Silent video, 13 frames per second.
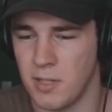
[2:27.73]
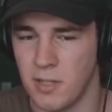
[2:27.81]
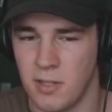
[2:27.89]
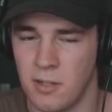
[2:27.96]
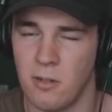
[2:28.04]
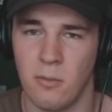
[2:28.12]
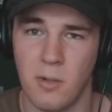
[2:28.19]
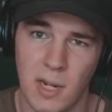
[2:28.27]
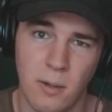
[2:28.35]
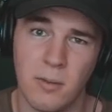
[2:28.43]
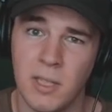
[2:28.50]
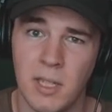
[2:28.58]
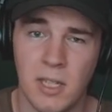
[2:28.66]
to, you know,
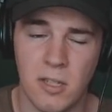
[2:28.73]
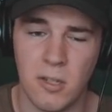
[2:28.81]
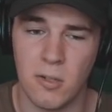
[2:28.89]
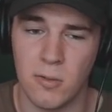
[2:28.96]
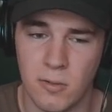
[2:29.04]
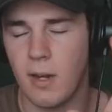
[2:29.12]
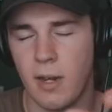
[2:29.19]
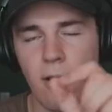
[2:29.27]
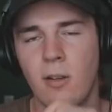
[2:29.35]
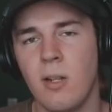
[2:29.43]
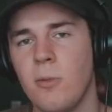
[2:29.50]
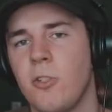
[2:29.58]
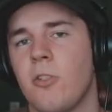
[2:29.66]
without the EQ. And now
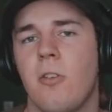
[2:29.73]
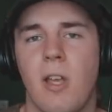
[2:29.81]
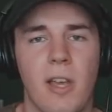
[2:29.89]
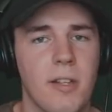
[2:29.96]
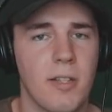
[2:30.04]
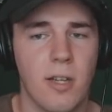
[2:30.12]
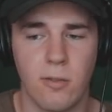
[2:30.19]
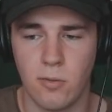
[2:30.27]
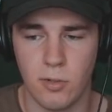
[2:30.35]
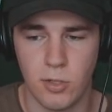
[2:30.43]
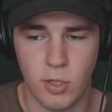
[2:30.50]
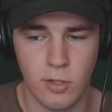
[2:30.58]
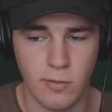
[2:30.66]
let me show you guys how
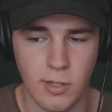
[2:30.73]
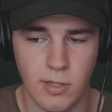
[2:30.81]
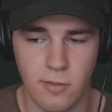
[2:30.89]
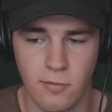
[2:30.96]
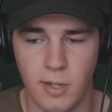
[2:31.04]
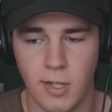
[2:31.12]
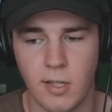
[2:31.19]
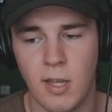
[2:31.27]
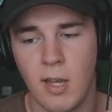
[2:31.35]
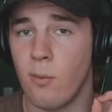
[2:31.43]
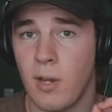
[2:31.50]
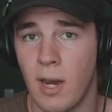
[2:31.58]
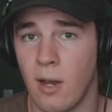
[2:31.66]
to achieve this effect
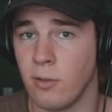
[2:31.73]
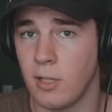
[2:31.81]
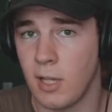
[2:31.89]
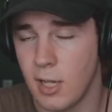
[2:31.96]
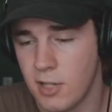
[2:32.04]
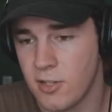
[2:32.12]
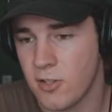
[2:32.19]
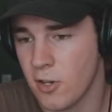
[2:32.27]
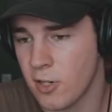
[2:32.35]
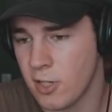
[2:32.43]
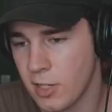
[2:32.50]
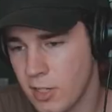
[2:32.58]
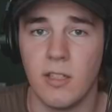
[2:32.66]
without
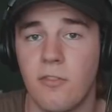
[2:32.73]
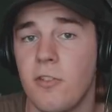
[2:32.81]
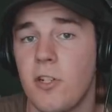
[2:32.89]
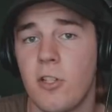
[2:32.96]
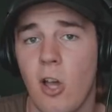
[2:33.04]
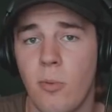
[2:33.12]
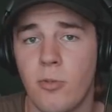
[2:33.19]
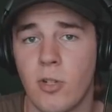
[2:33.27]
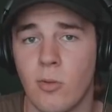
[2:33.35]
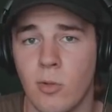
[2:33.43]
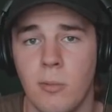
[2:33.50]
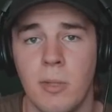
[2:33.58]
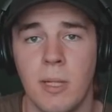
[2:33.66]
Kickstart. The first
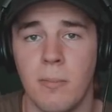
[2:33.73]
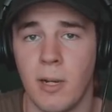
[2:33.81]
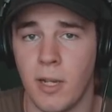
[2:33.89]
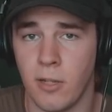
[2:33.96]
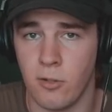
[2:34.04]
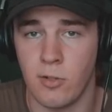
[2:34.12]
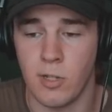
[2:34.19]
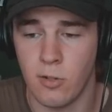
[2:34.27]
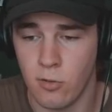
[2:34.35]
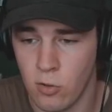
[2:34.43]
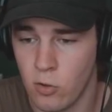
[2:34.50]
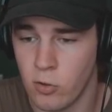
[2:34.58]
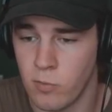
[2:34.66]
option would be by using
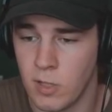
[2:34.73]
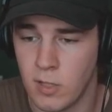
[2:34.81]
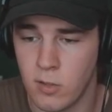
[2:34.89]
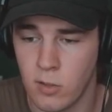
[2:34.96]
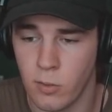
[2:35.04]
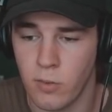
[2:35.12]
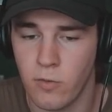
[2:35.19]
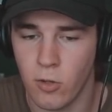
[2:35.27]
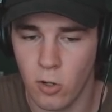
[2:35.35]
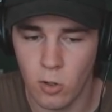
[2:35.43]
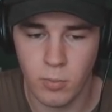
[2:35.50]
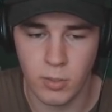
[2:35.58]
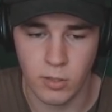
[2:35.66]
Grosbeat. So if you
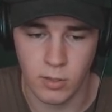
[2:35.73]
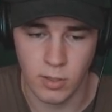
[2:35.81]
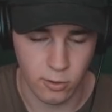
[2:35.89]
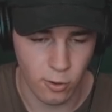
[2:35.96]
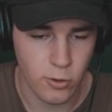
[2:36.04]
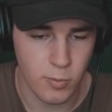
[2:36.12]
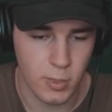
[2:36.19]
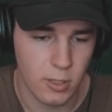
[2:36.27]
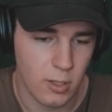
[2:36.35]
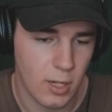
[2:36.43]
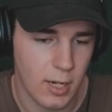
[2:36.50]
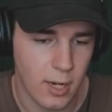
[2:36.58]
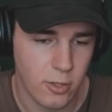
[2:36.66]
open Grosbeat,
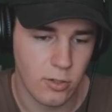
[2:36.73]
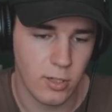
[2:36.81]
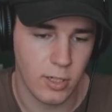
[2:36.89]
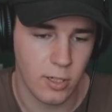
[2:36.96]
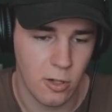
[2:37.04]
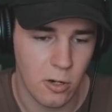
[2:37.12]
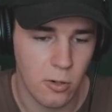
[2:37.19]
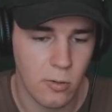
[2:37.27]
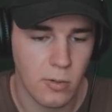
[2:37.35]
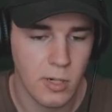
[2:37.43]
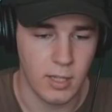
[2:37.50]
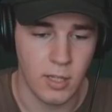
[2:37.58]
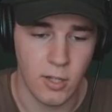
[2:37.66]
you can actually
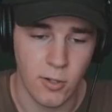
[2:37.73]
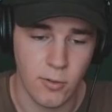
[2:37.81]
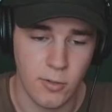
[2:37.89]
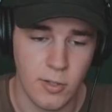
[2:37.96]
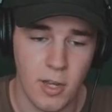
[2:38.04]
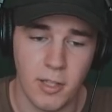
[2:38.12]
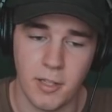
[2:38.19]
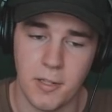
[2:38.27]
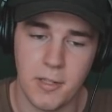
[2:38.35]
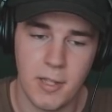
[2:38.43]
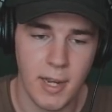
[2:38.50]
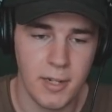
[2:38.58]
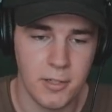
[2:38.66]
go and use the
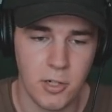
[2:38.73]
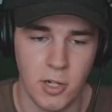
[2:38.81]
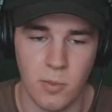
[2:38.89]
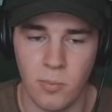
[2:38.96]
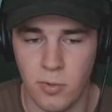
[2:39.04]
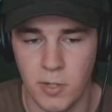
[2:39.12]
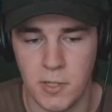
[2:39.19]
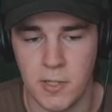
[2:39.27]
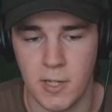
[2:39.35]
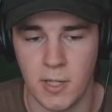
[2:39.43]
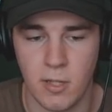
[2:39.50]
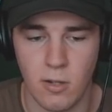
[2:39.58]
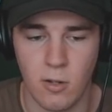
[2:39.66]
sidechain
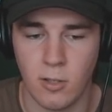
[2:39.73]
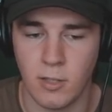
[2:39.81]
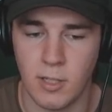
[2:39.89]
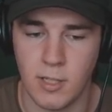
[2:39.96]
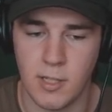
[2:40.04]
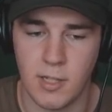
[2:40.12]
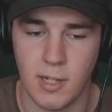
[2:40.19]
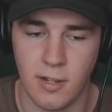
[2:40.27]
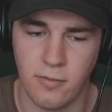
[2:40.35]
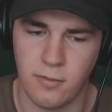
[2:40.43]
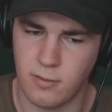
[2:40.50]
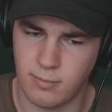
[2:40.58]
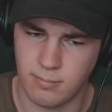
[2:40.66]
preset on this
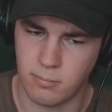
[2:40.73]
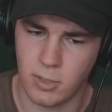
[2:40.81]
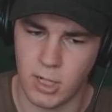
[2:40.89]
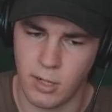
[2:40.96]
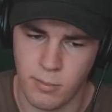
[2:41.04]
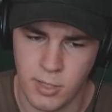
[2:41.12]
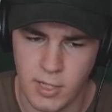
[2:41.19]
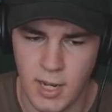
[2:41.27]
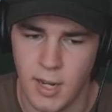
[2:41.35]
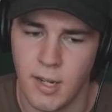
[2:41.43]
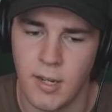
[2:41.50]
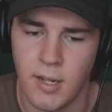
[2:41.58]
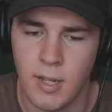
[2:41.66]
left bottom
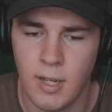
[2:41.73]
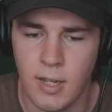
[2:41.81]
side,